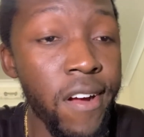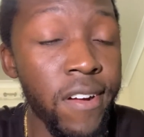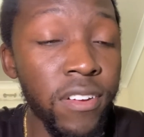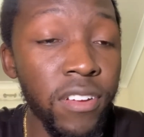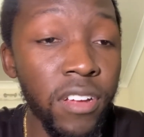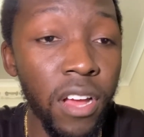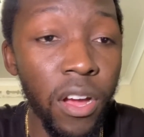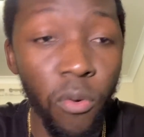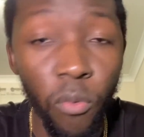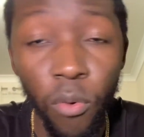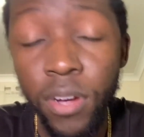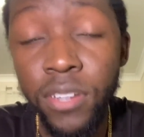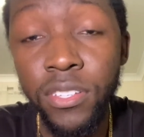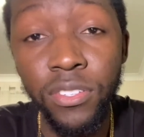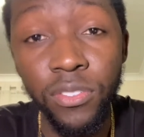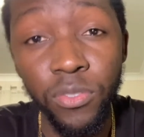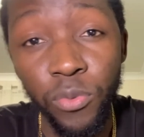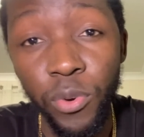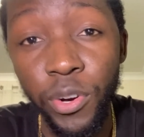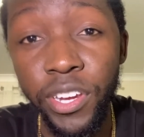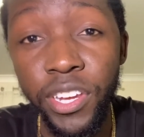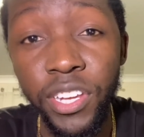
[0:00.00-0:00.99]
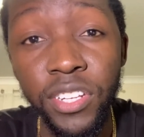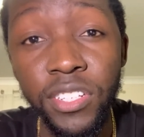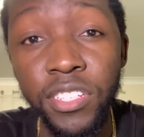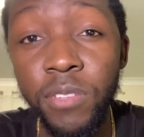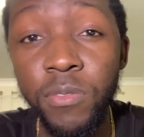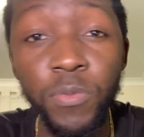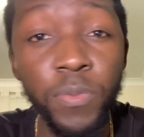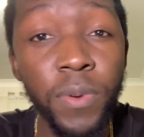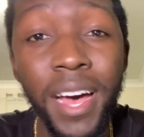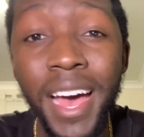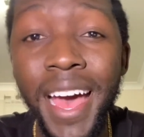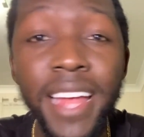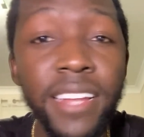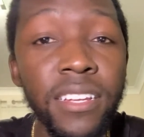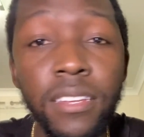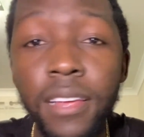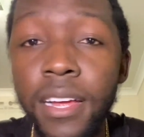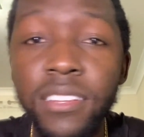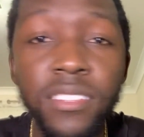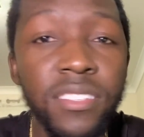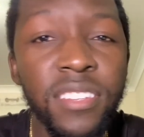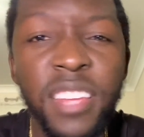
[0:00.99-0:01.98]
I wanted to work in gyms, but I
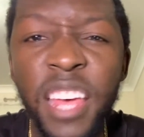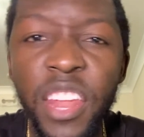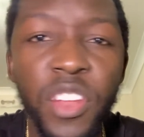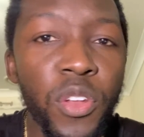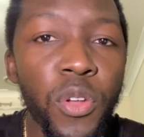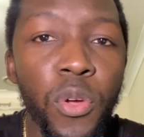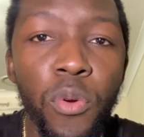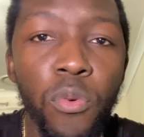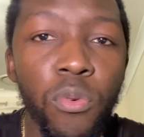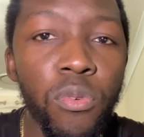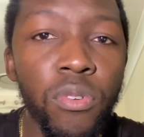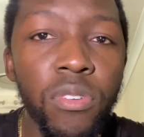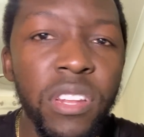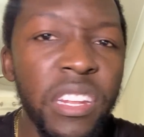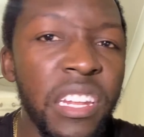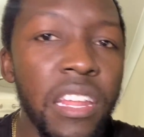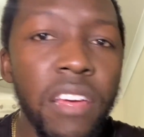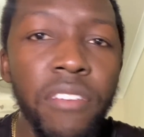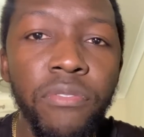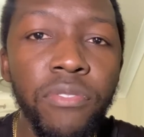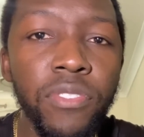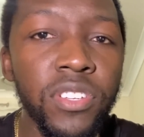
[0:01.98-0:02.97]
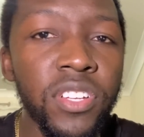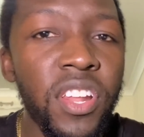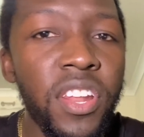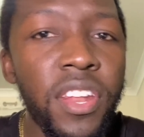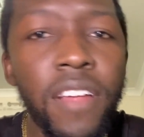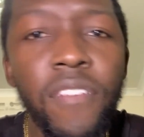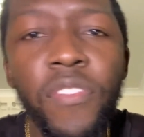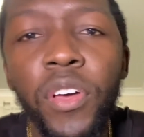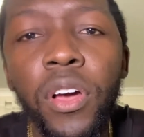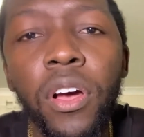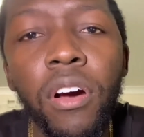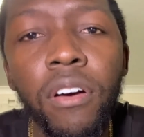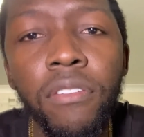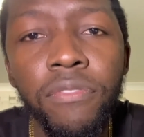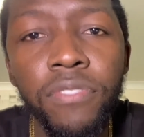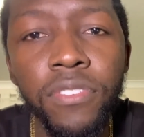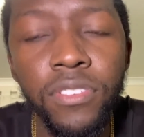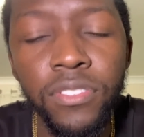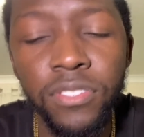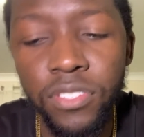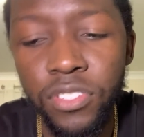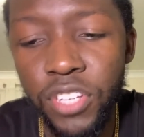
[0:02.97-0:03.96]
just had no leverage. I didn't have the
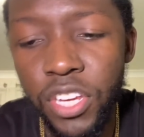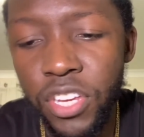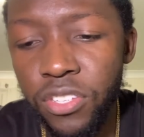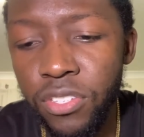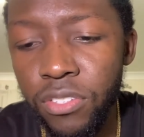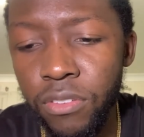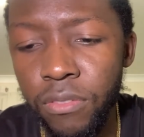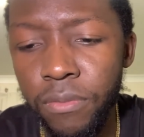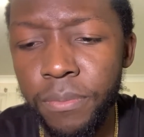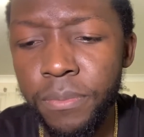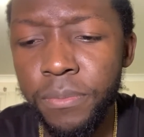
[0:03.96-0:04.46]
confidence to chase it.